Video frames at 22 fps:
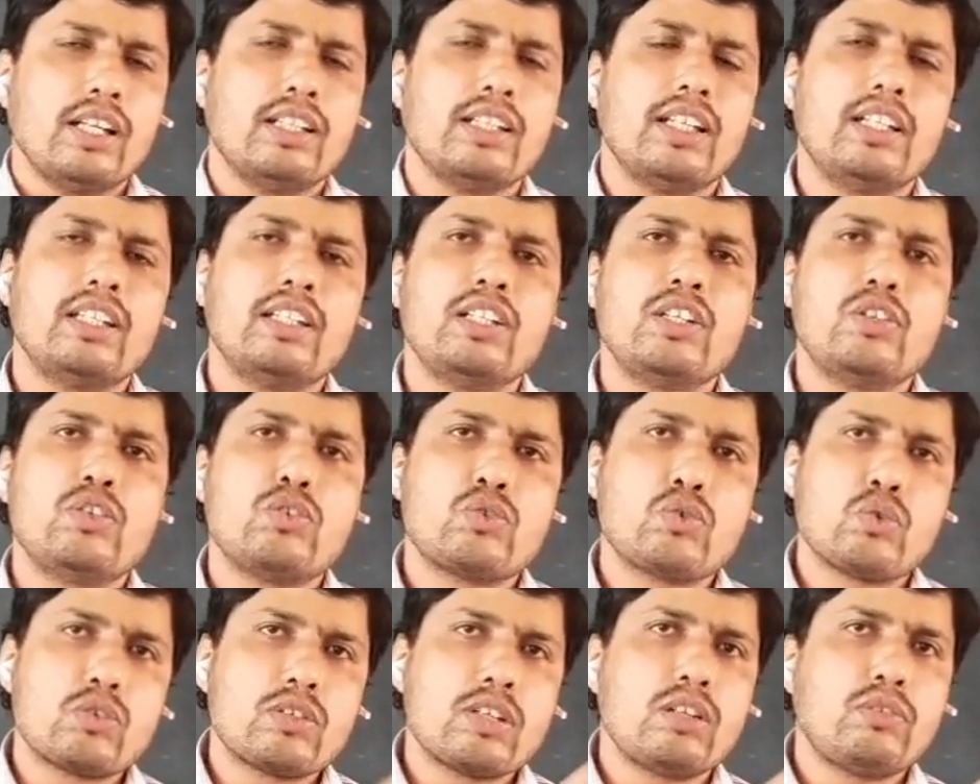then the
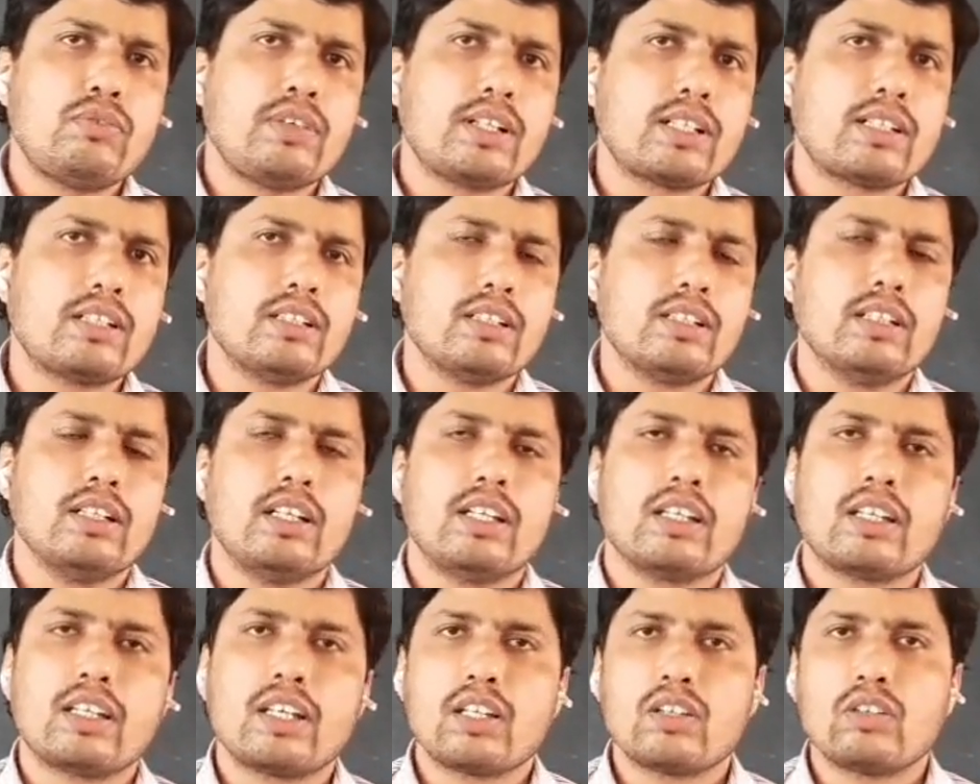total vector
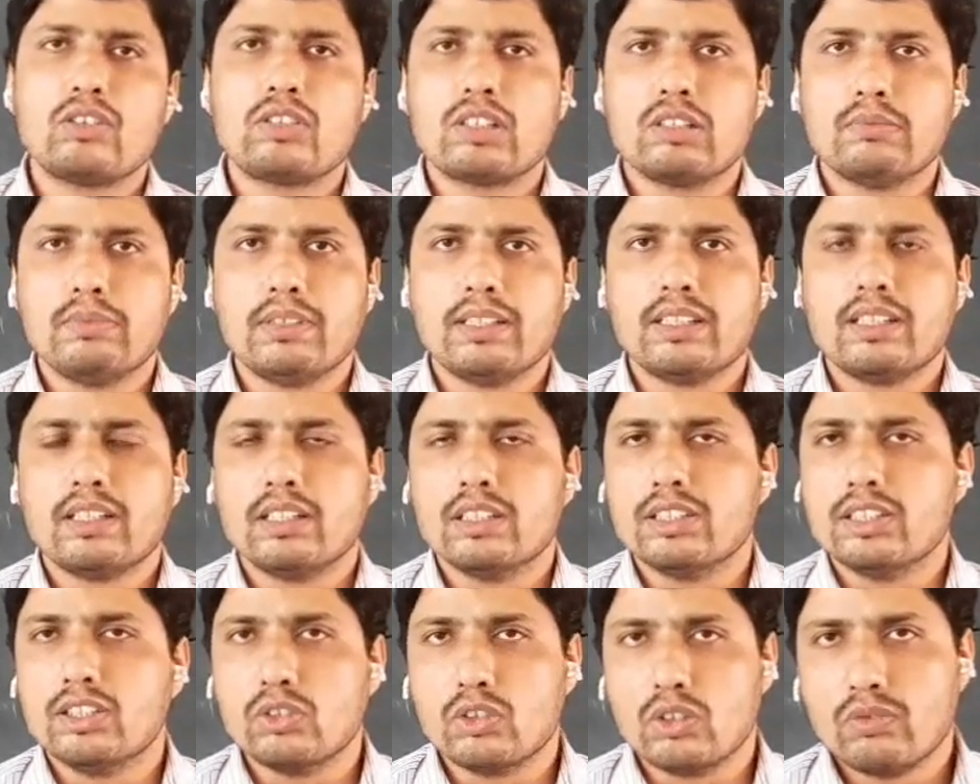cannot remain
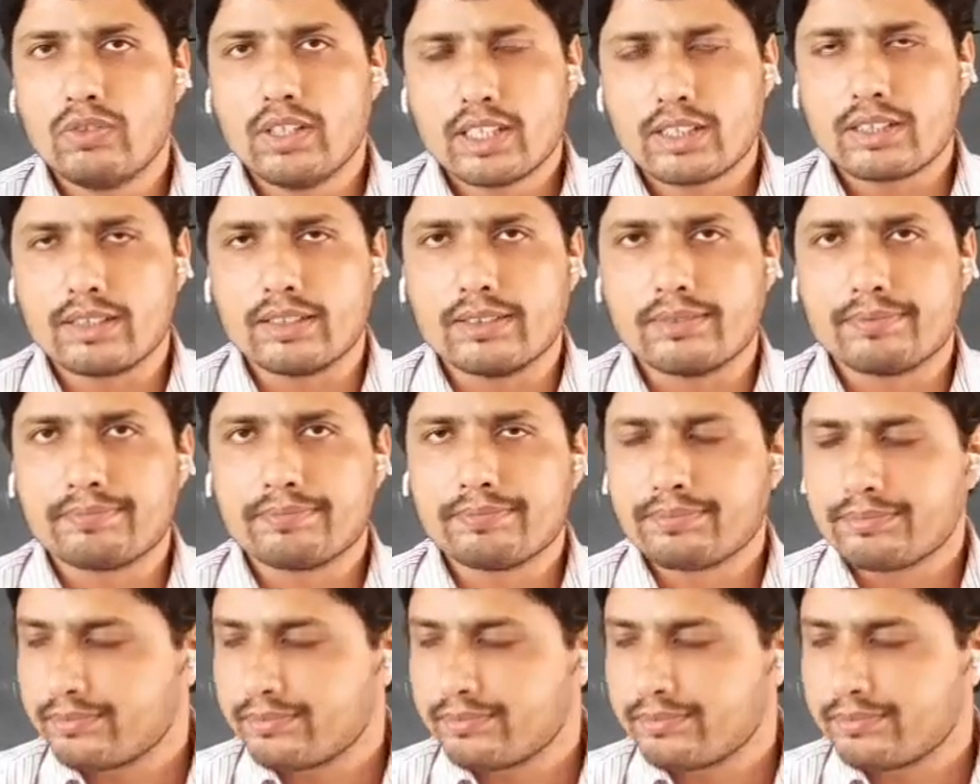a zero vector.